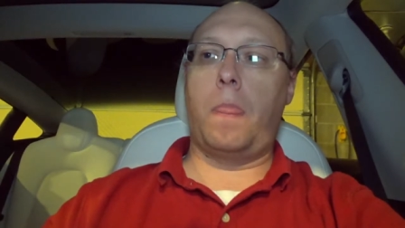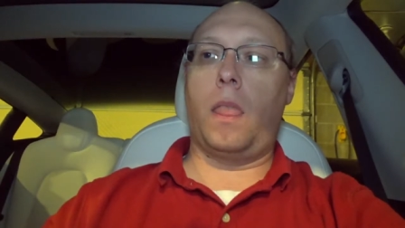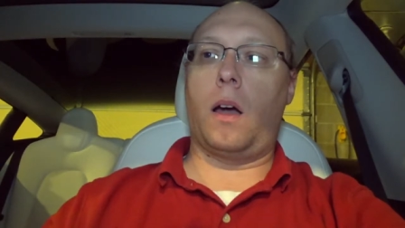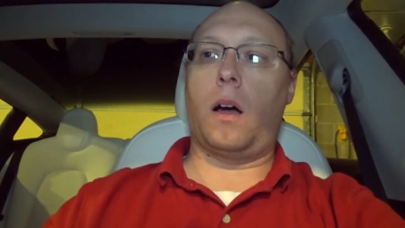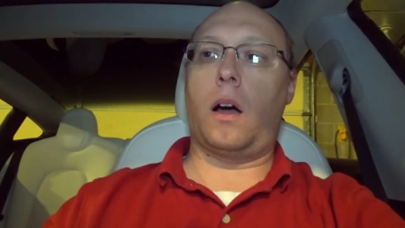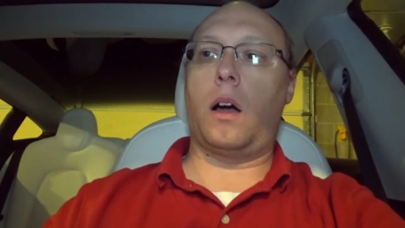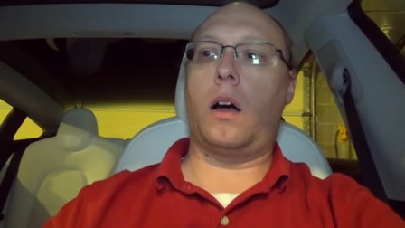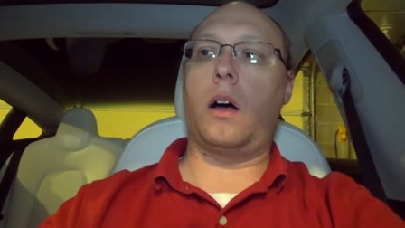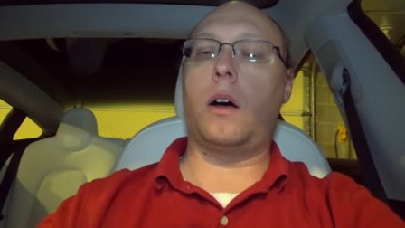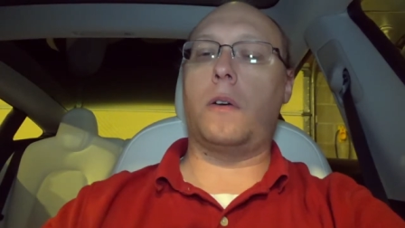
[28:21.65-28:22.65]

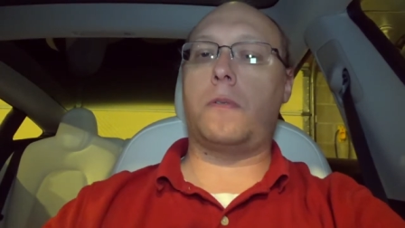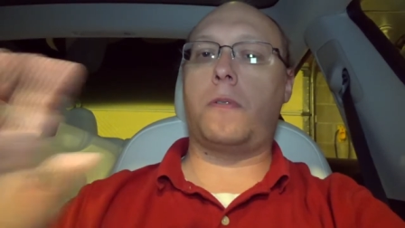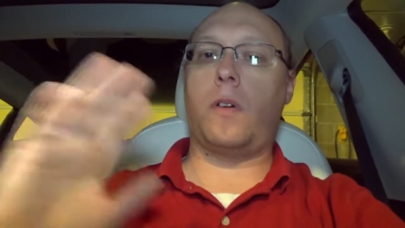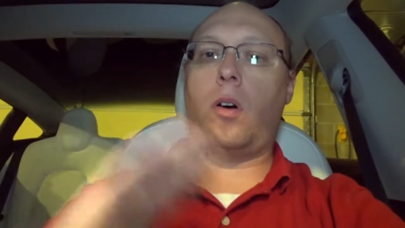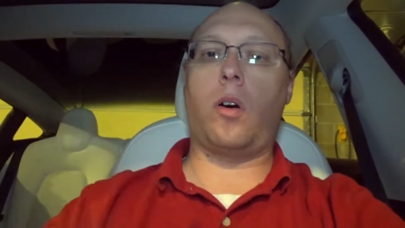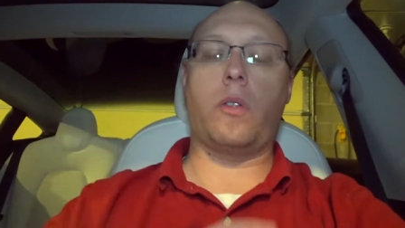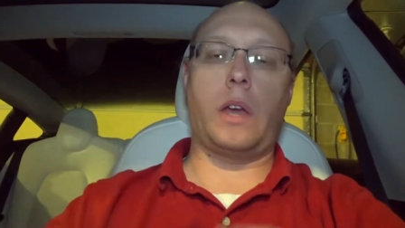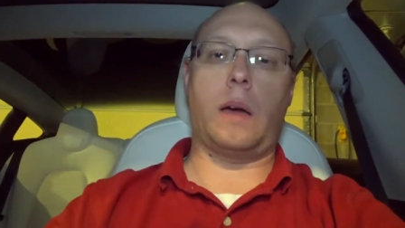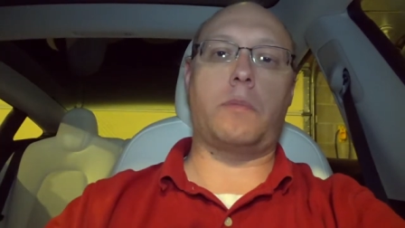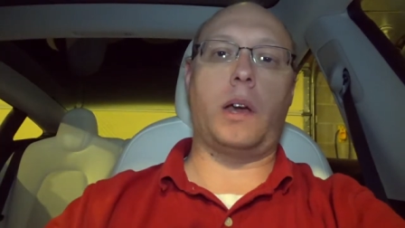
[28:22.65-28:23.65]
of all
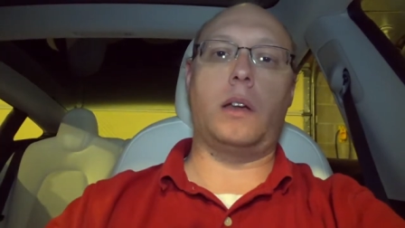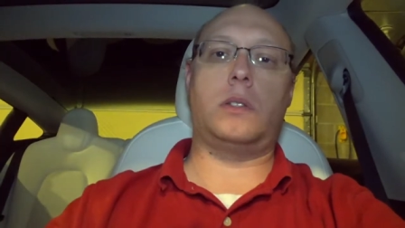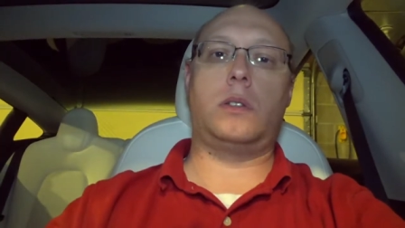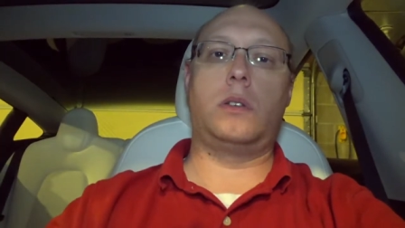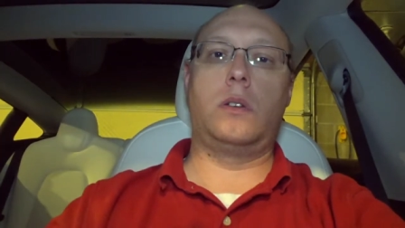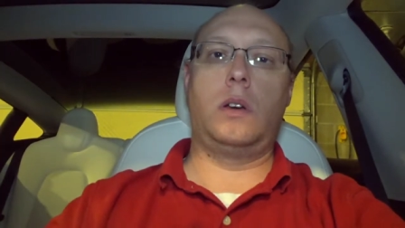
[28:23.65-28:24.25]
the updates.